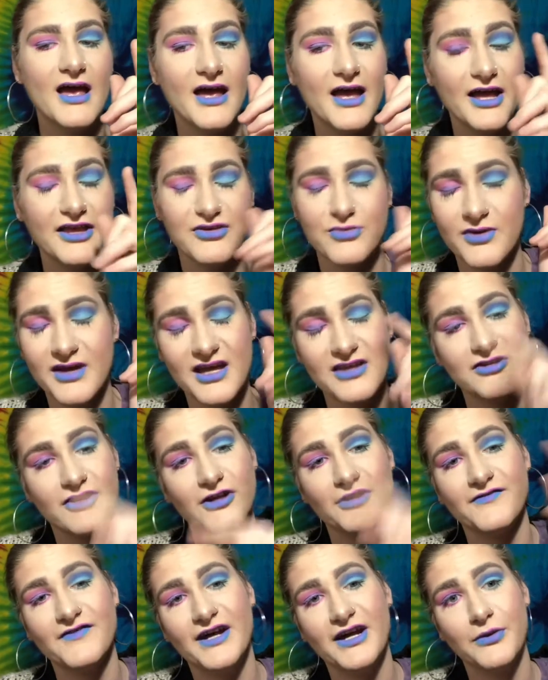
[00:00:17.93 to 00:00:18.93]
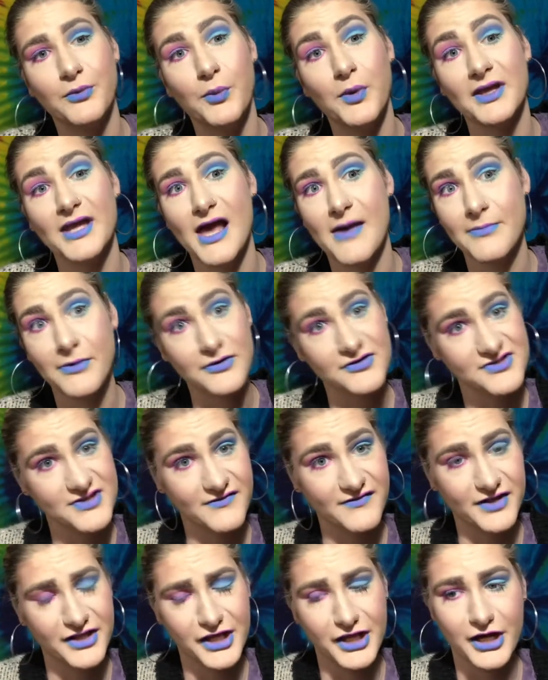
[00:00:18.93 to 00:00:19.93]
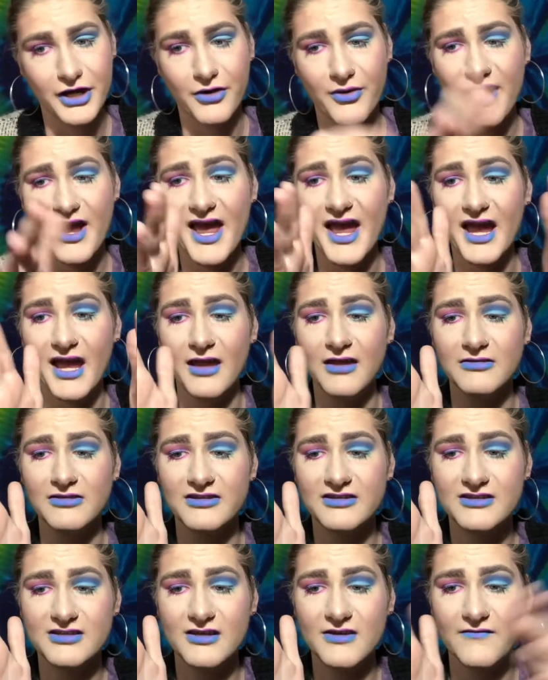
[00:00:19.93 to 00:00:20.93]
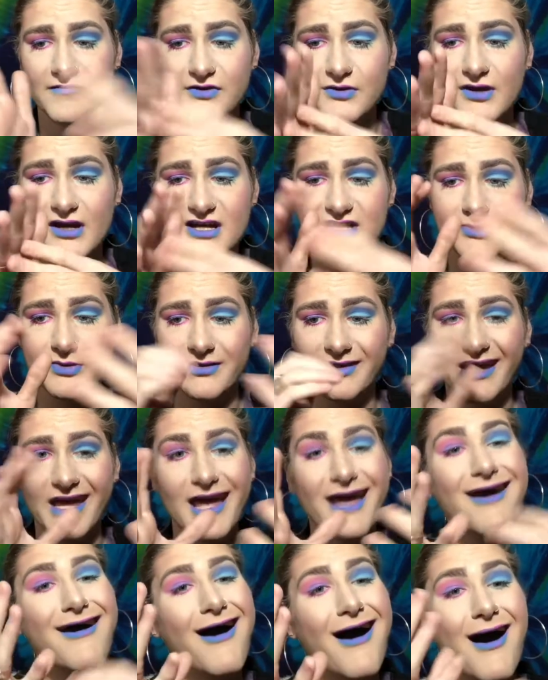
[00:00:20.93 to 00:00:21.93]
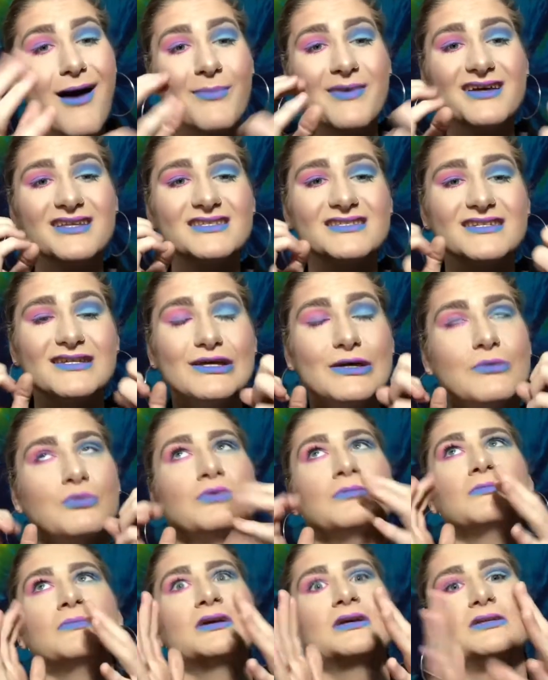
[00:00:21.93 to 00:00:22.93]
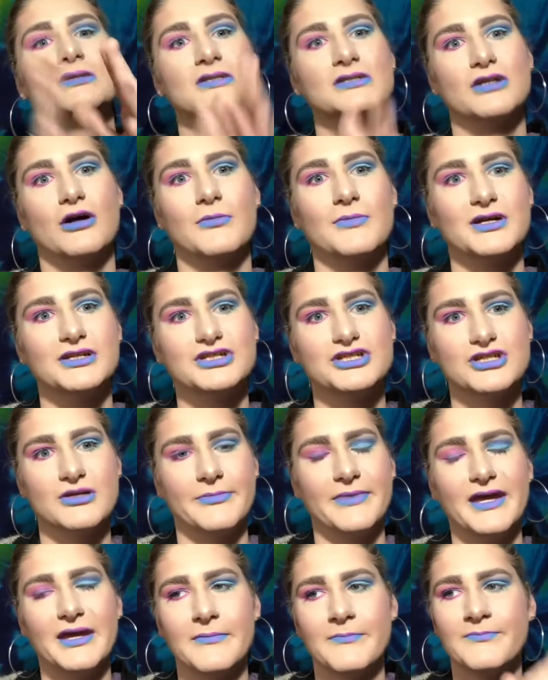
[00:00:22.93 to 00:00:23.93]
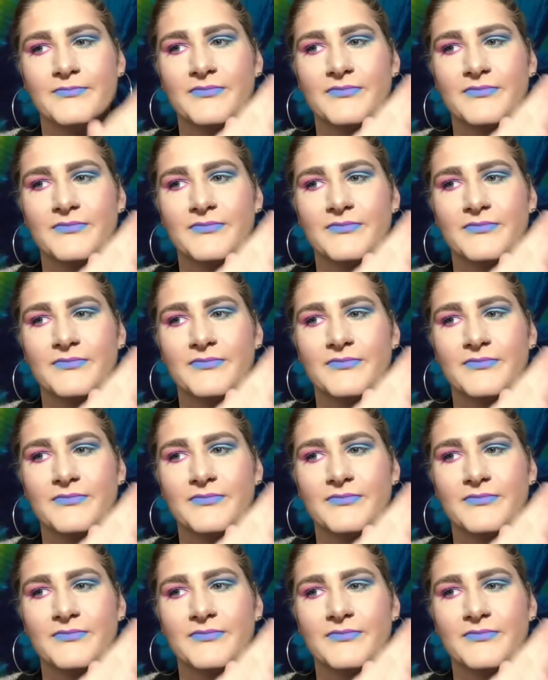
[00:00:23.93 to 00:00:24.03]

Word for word: and you will get notified when I post a video. And if you guys would like, comment, it would mean so much to me.